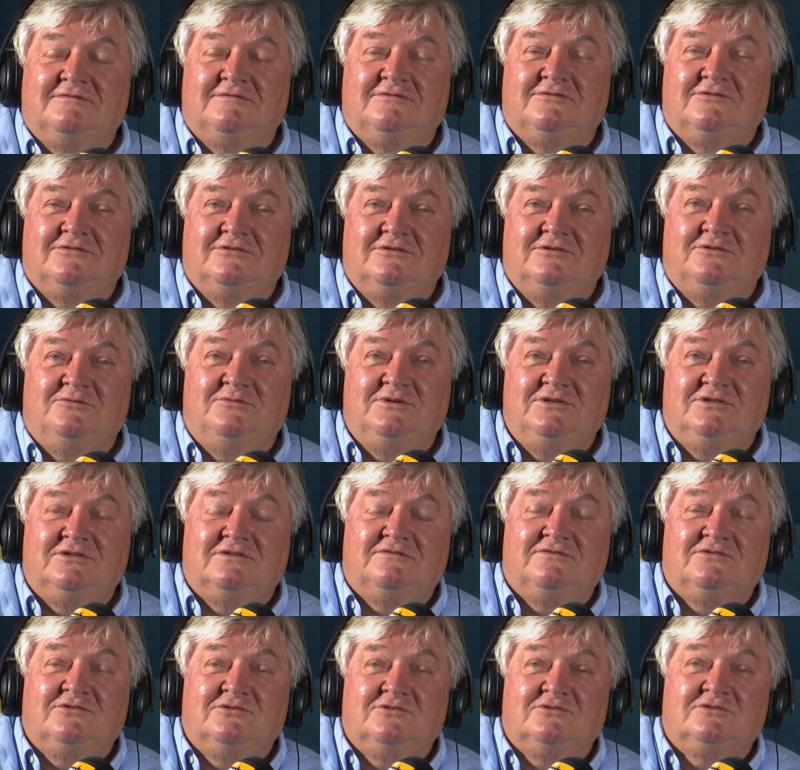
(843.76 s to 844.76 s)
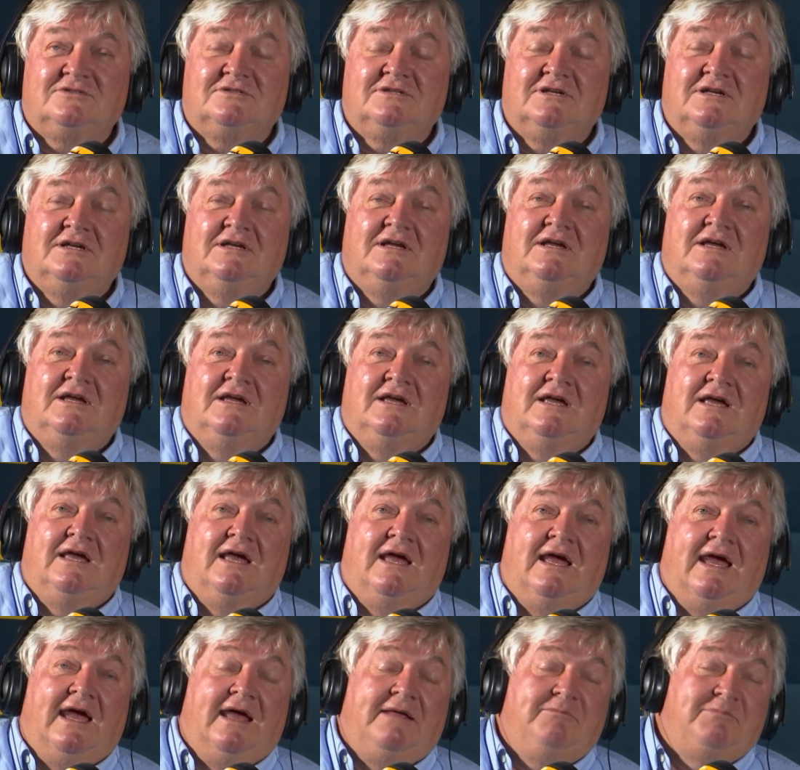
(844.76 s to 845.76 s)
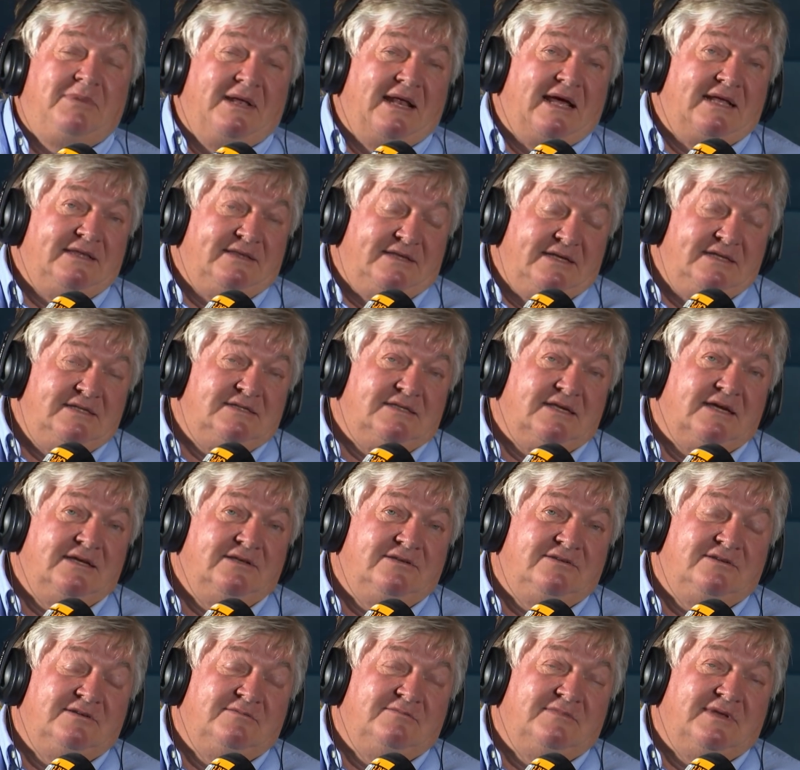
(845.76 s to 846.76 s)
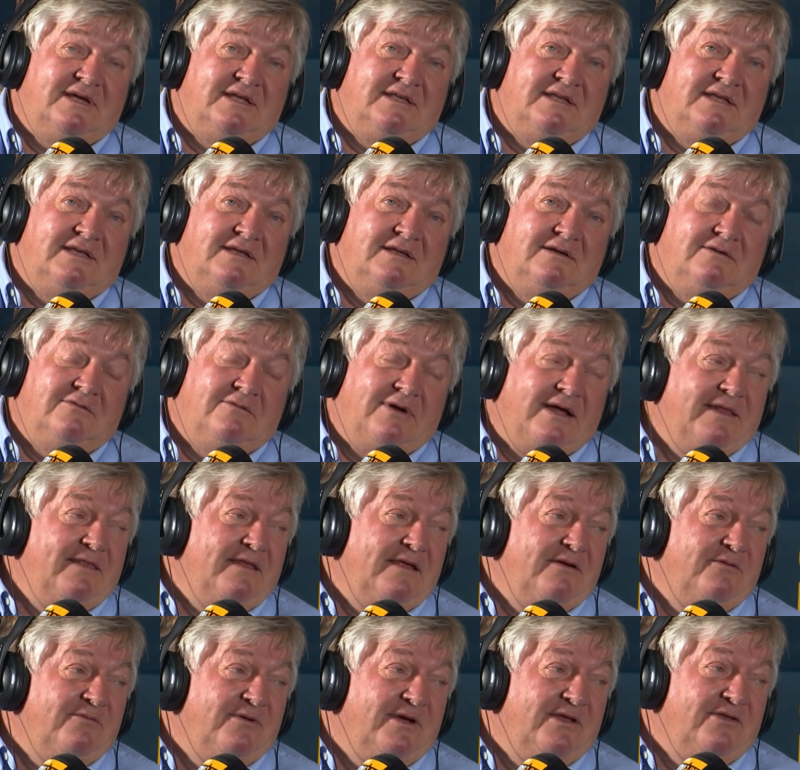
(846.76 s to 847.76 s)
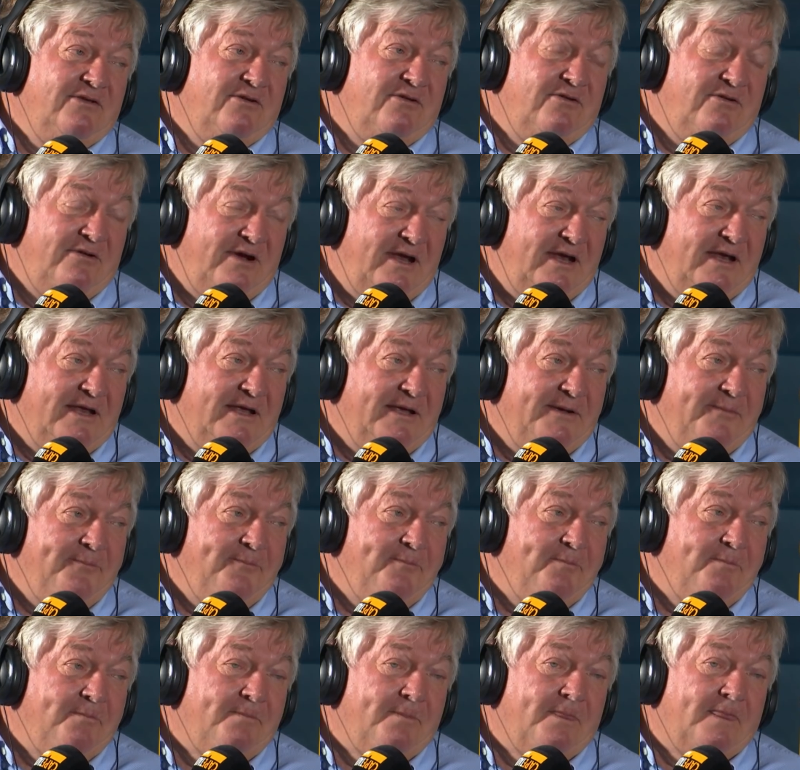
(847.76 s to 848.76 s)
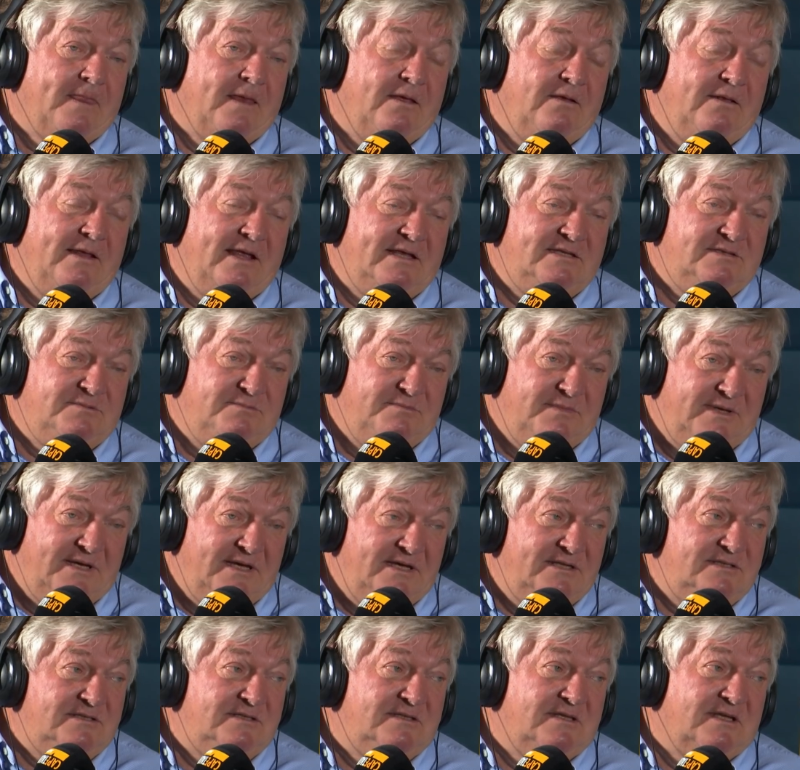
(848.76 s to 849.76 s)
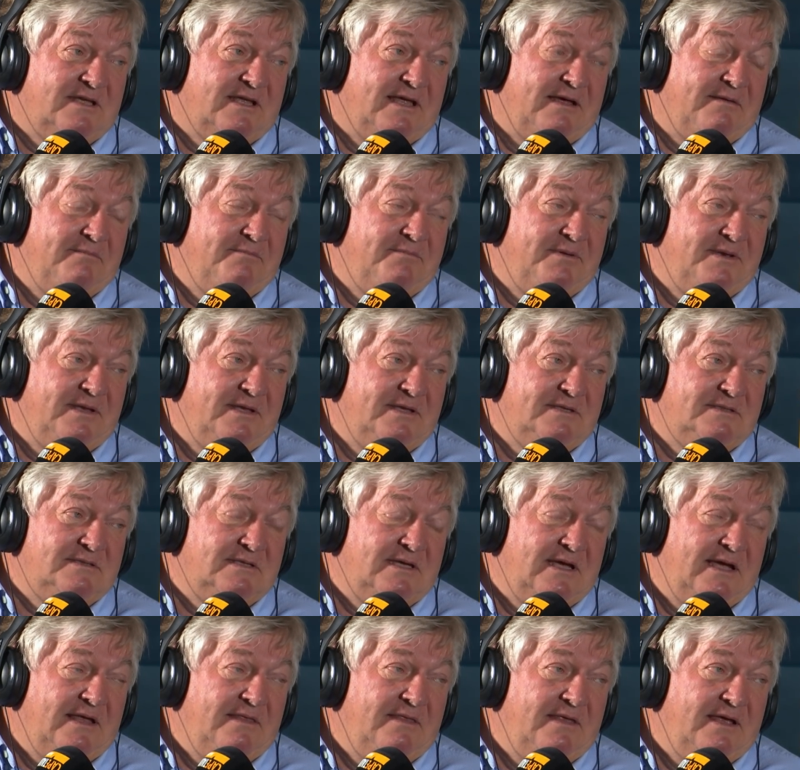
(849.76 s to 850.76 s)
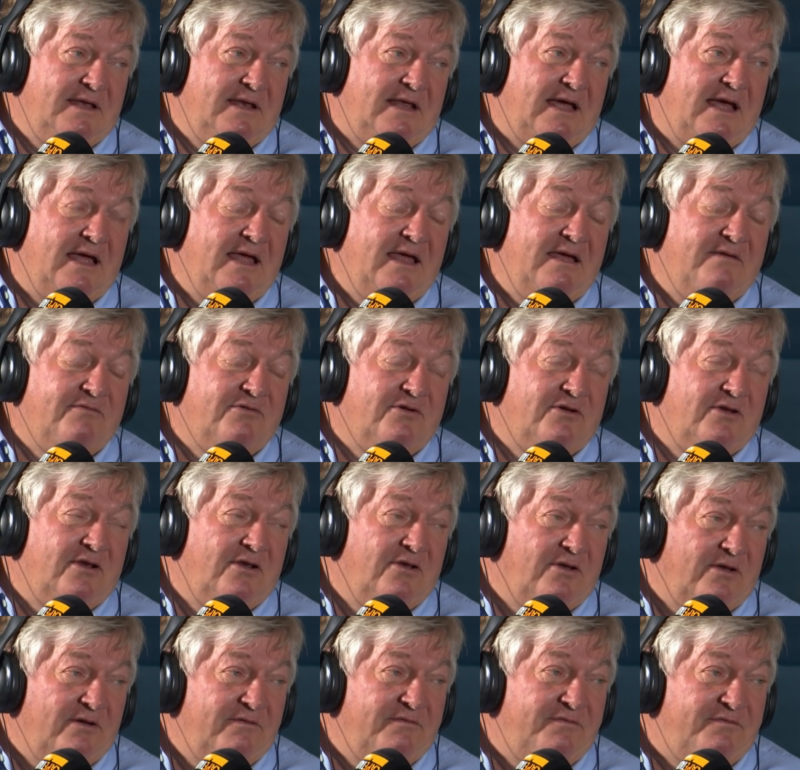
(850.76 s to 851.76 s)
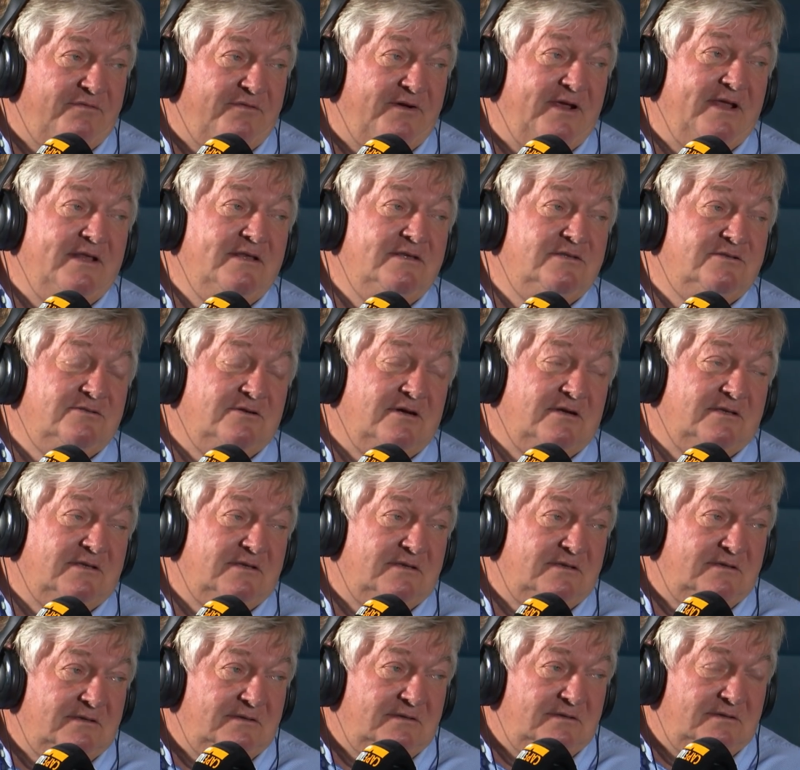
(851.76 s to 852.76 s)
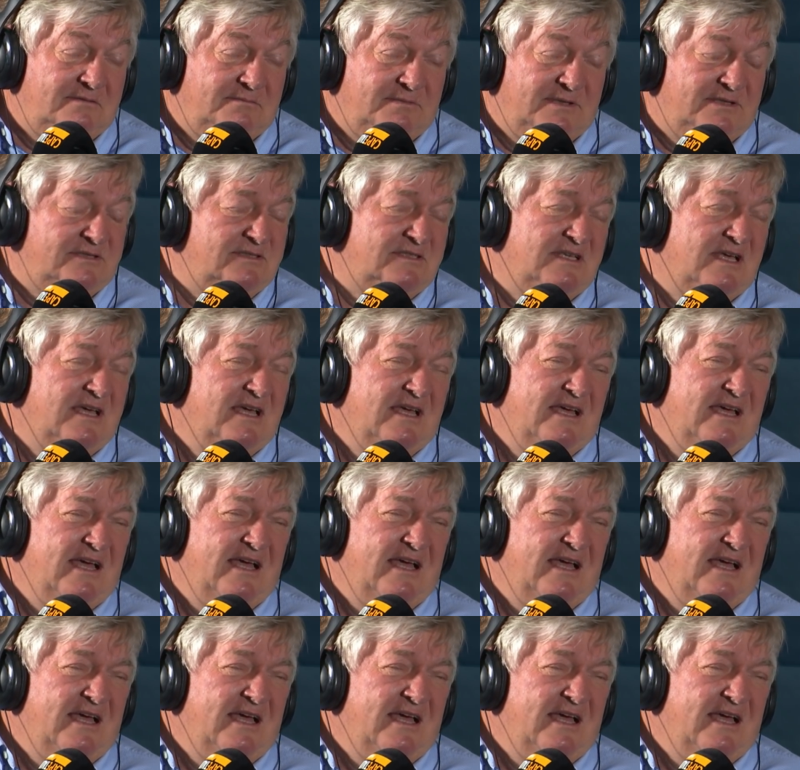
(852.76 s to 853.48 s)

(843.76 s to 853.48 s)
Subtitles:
a good wish of yours. But I did say to him that one day when you're ready, let's merge the companies, and then I have got a lot of friends because